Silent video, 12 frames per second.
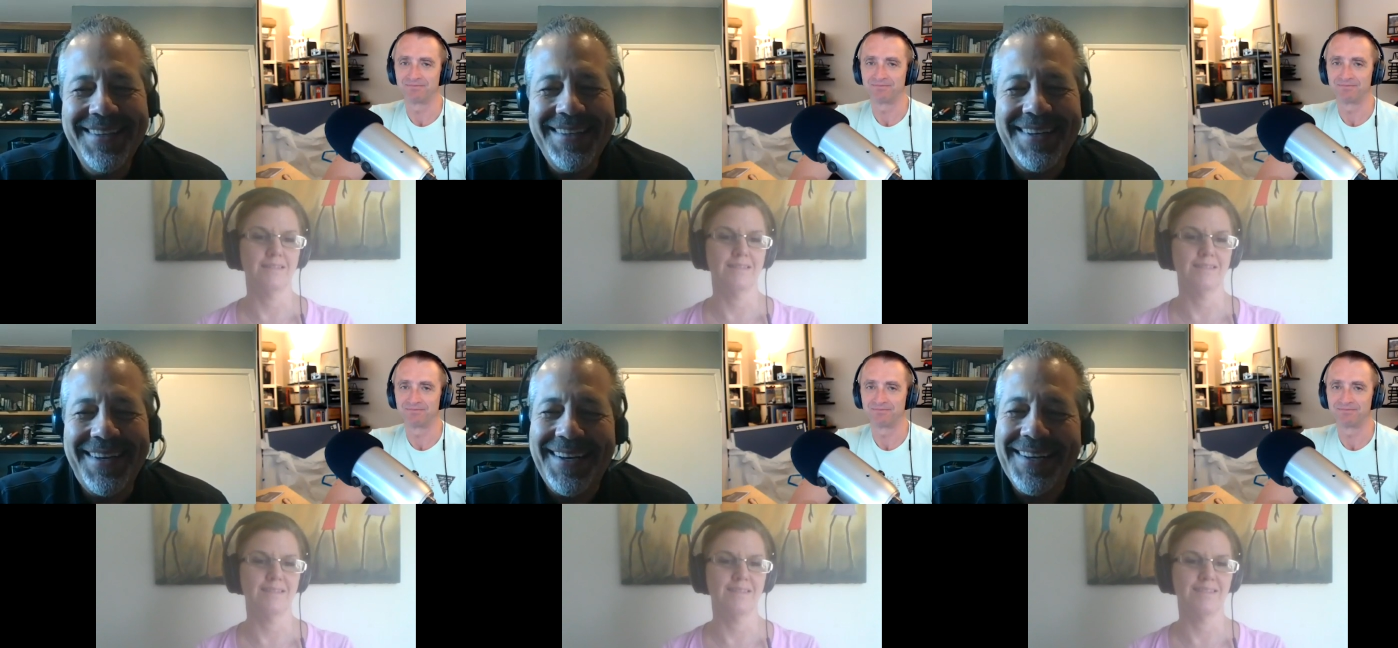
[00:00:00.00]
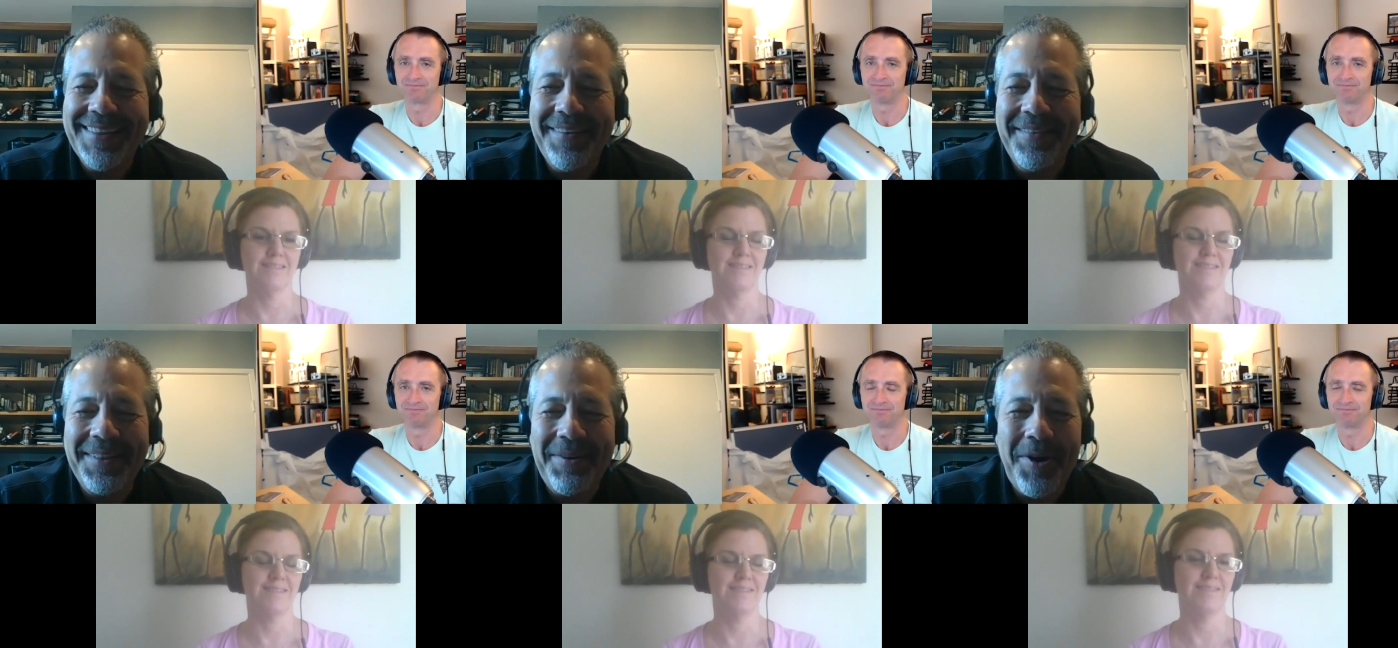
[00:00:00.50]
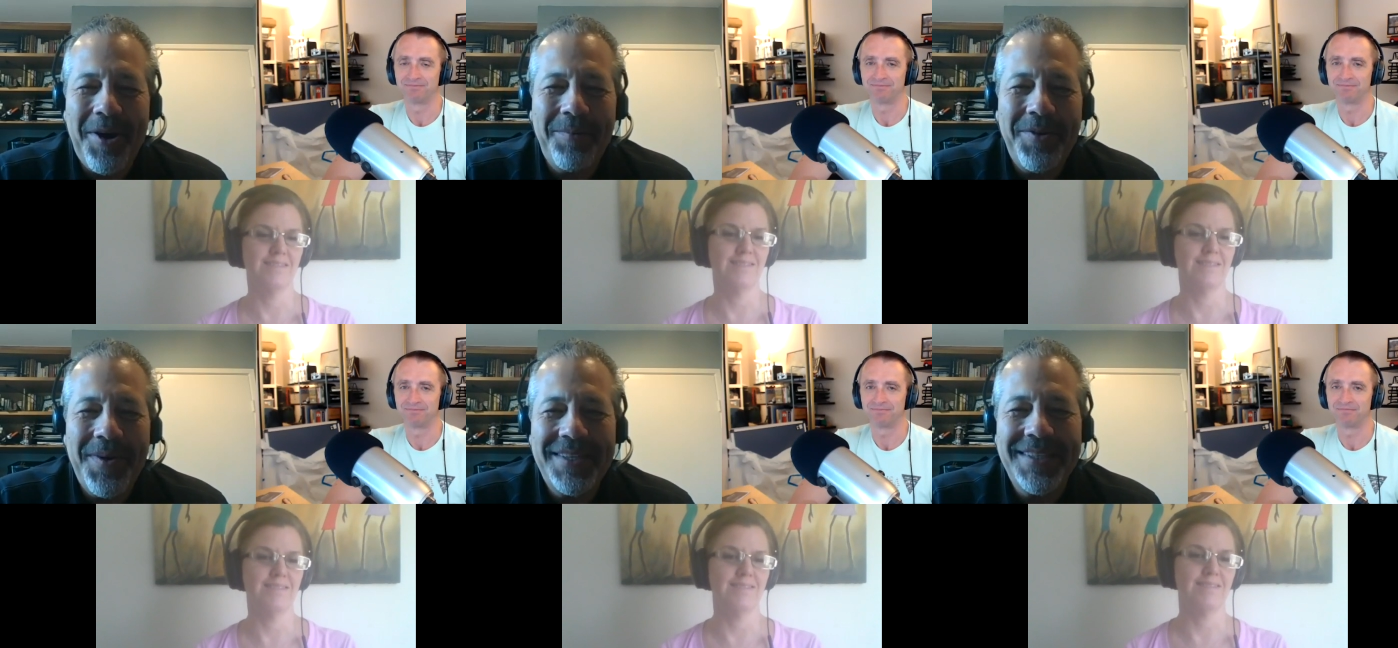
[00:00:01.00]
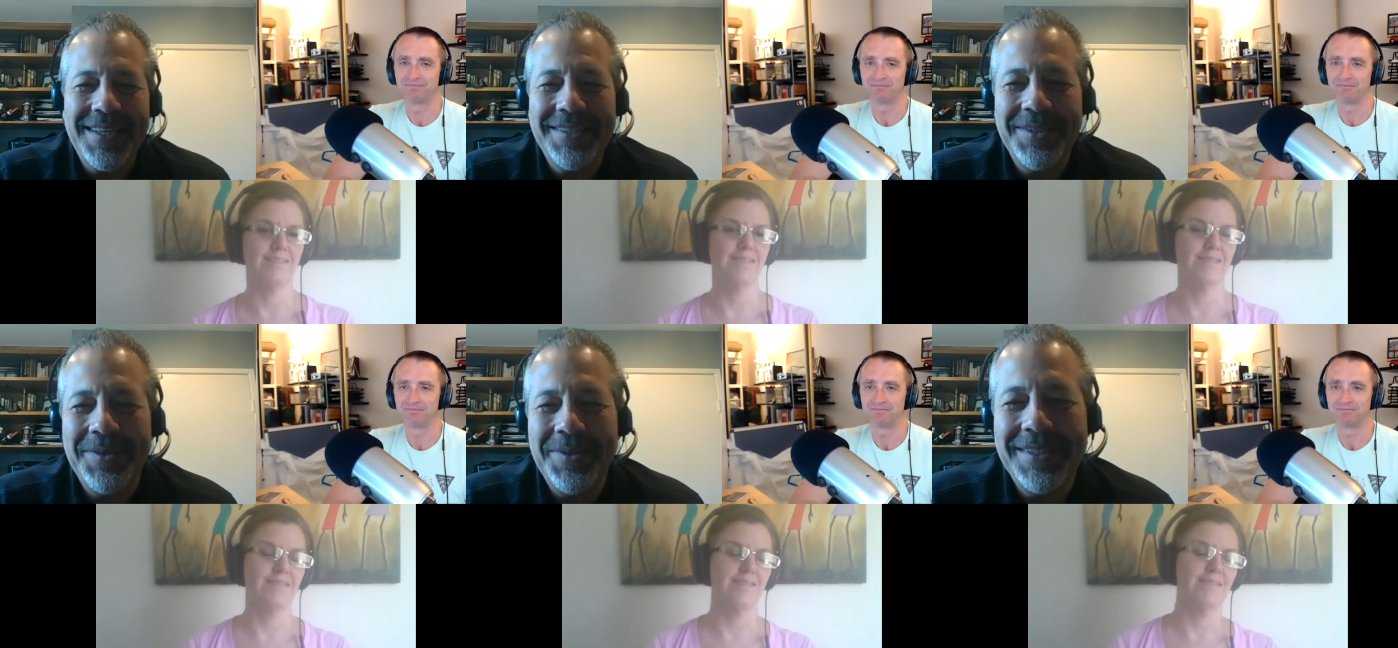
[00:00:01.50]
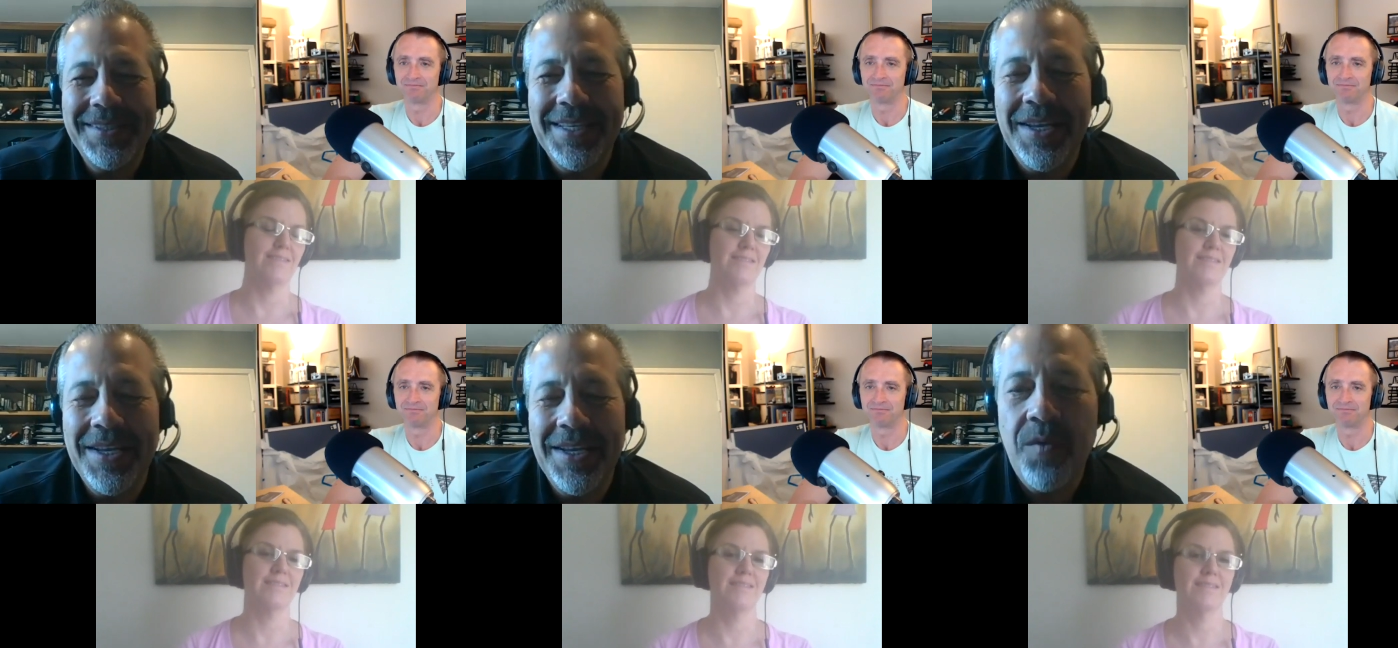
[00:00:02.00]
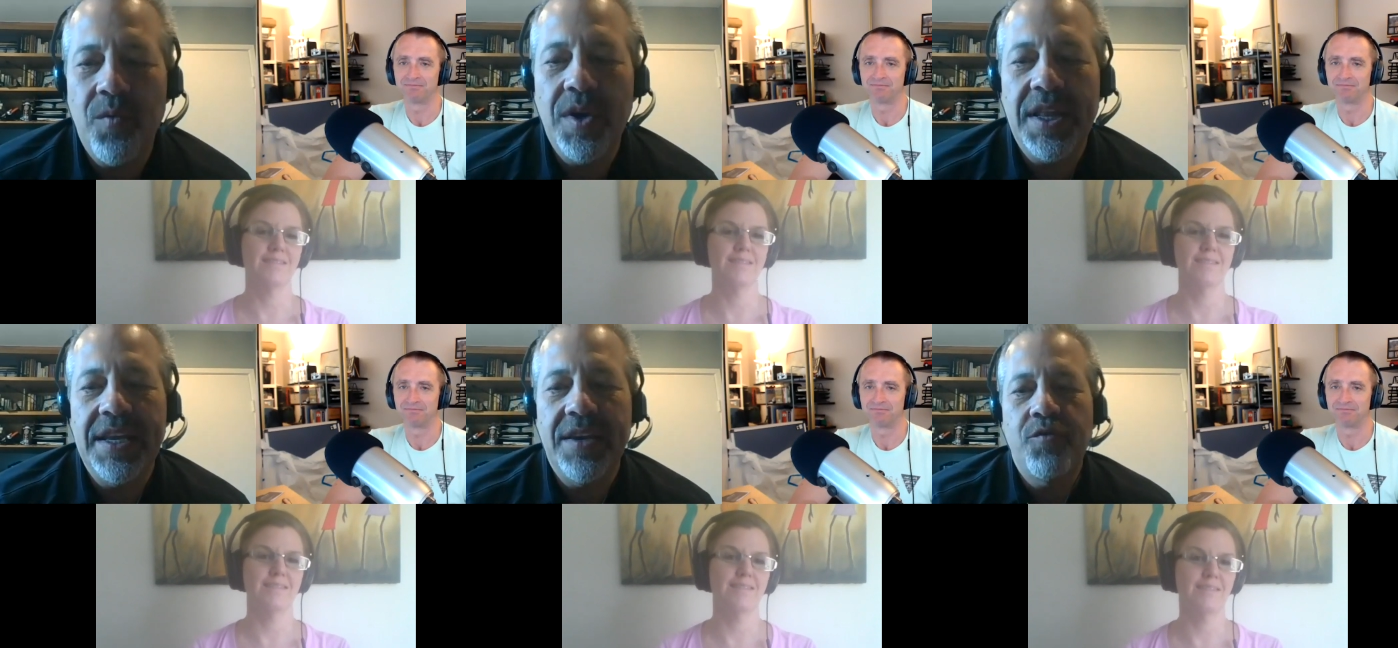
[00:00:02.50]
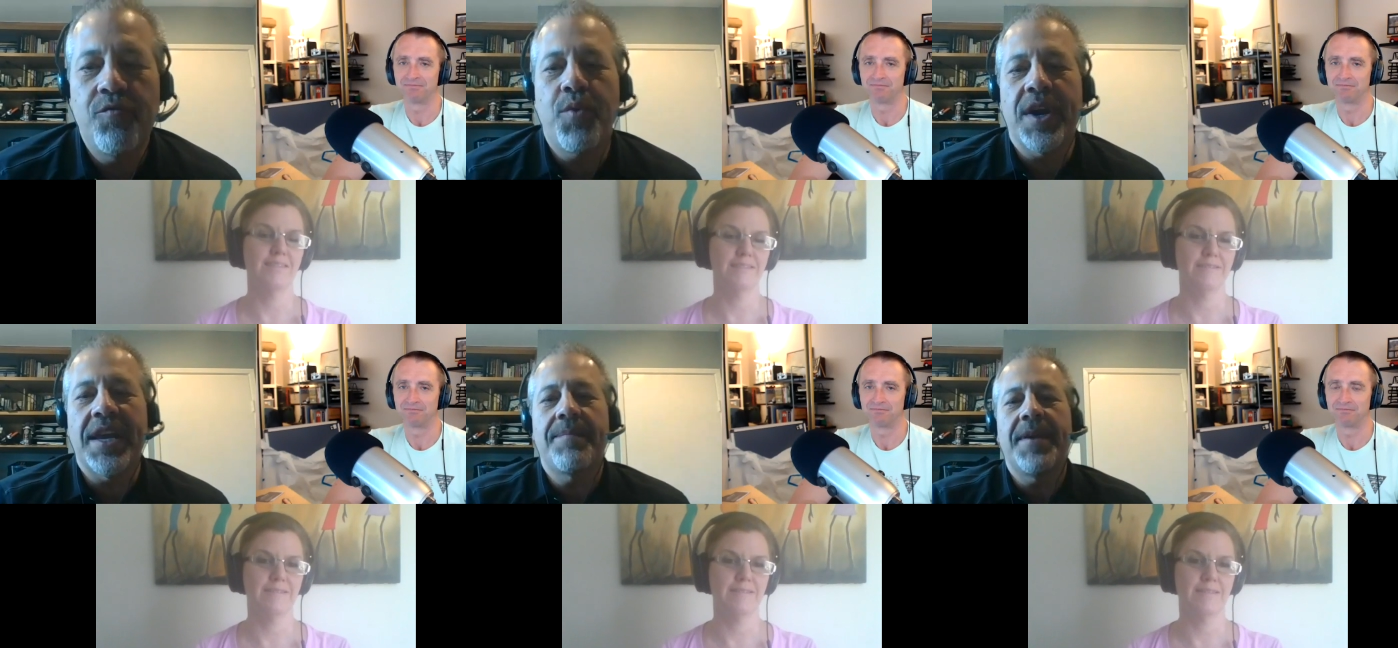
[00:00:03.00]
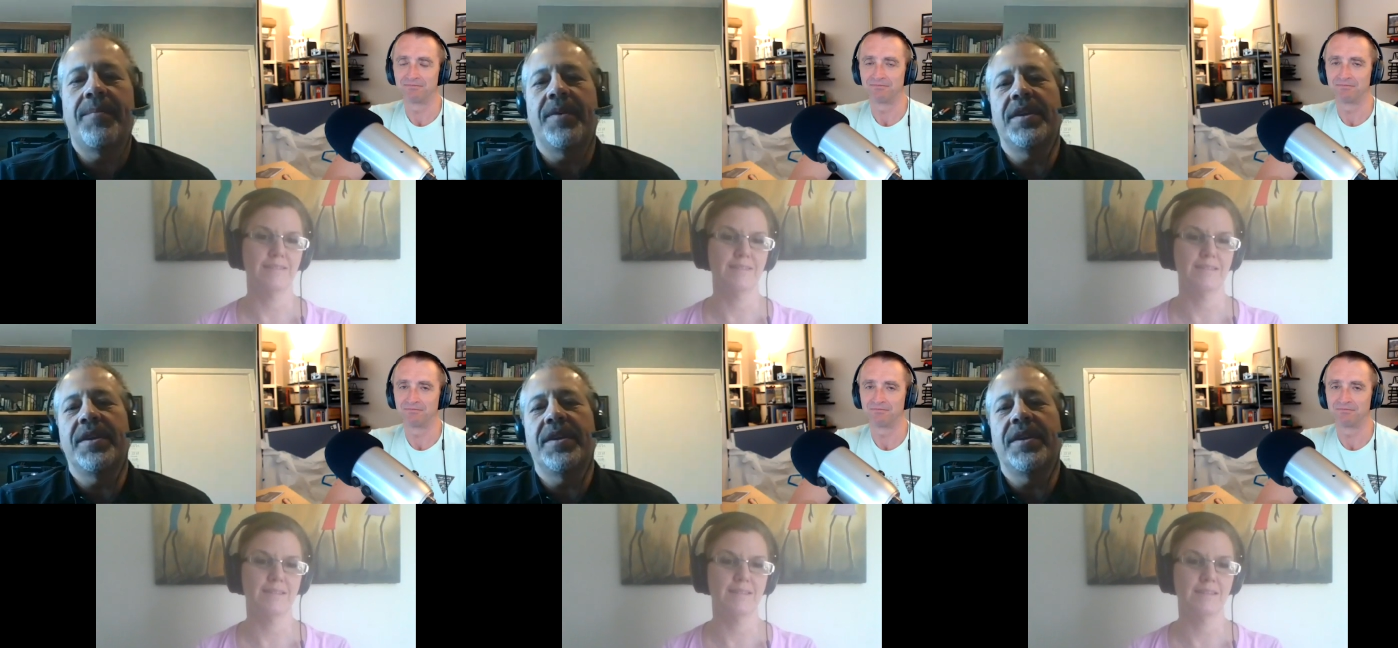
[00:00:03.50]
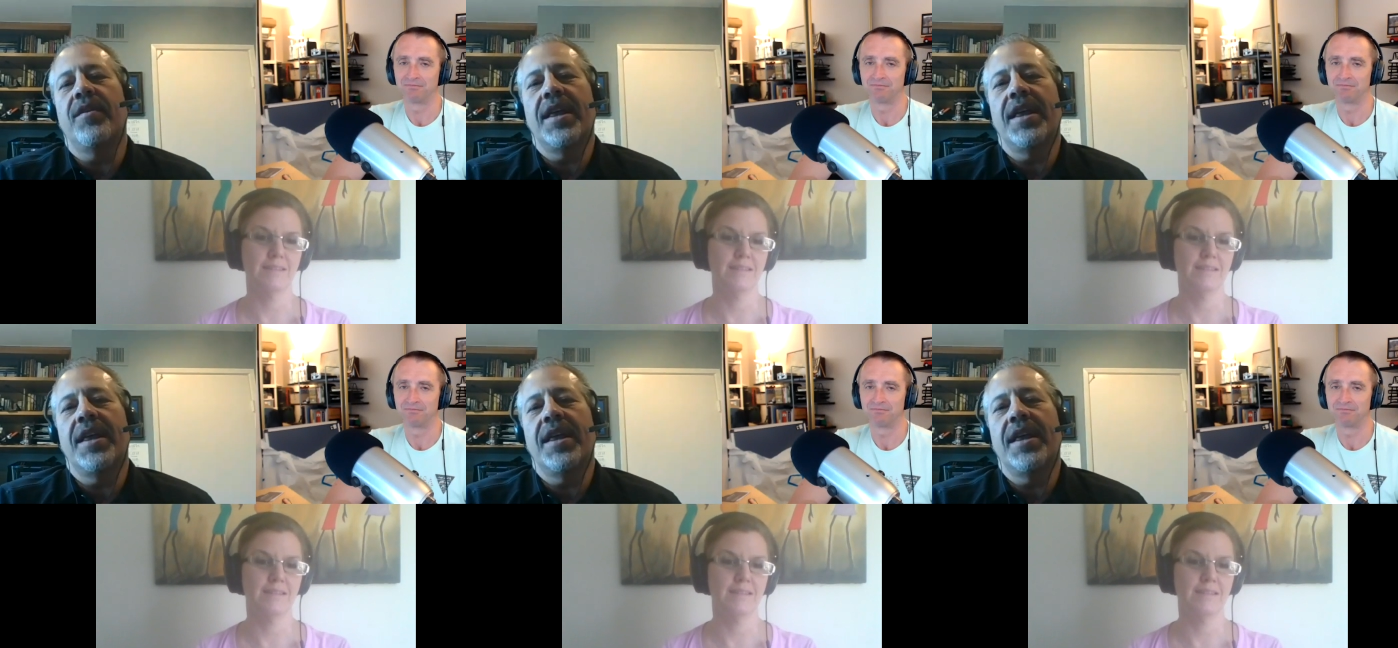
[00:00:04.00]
Speaker 1: Love what Low Carb USA is doing, you know, and really bringing people together.